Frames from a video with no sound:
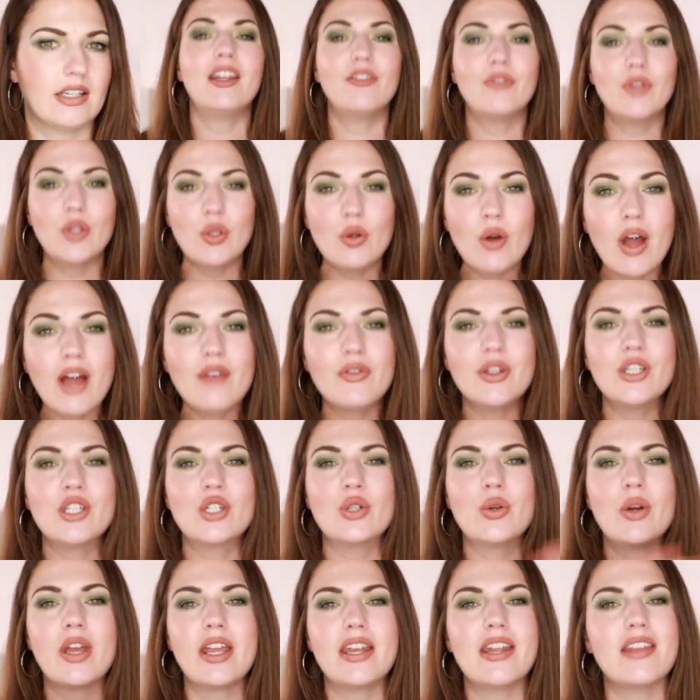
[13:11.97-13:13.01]
If you have
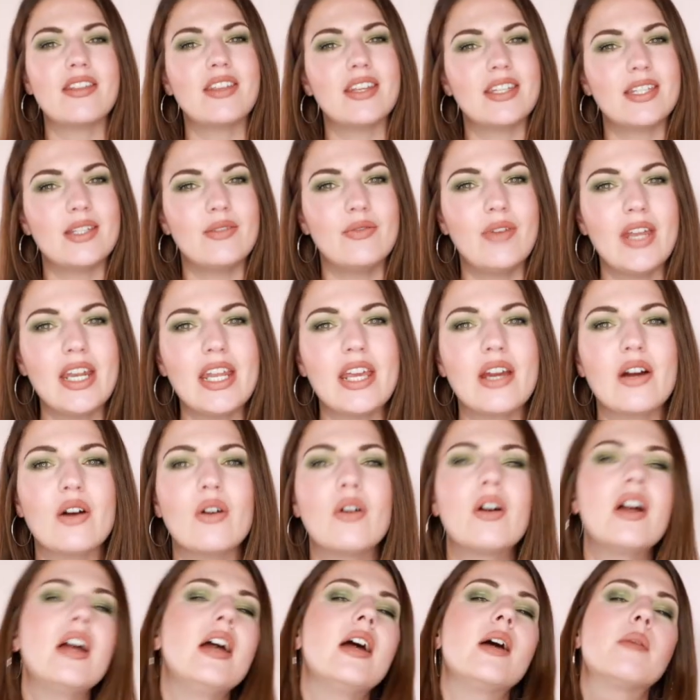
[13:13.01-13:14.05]
enjoyed this
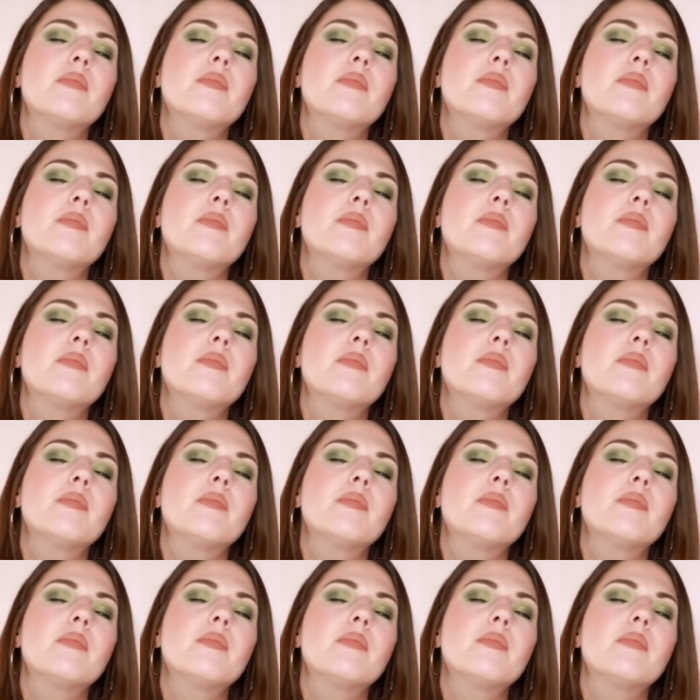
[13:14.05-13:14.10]
video,